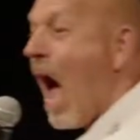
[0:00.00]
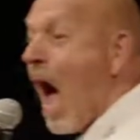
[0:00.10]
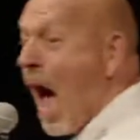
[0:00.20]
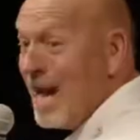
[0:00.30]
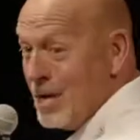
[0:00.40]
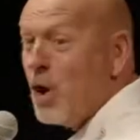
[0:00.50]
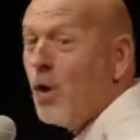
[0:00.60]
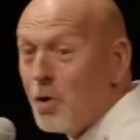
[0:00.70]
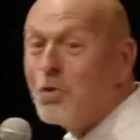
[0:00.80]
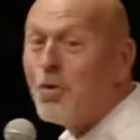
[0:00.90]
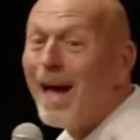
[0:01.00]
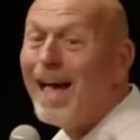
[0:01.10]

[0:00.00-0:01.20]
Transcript: I know who I